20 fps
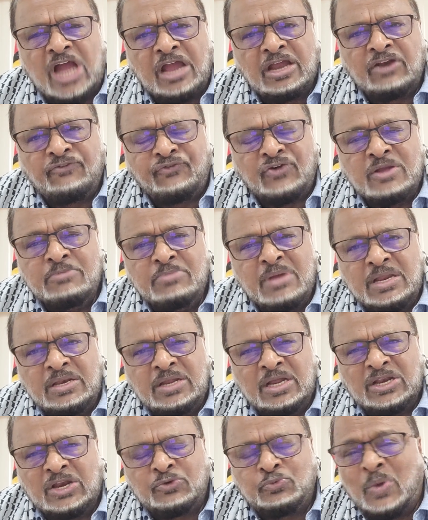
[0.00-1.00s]
Guyana Free
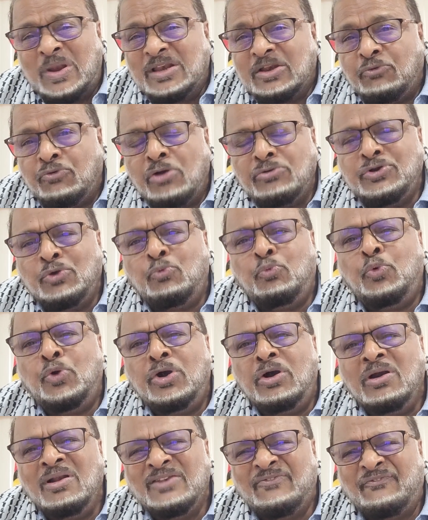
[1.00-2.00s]
Media that went around the
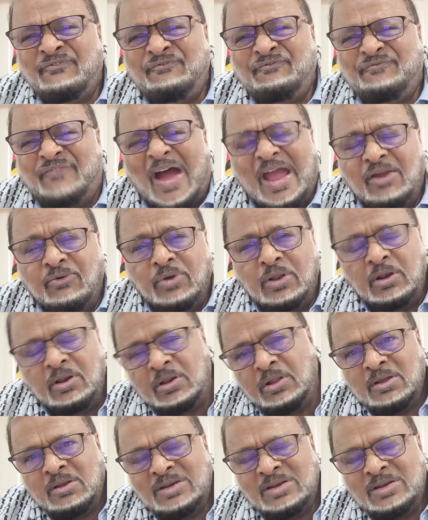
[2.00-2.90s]
world viral.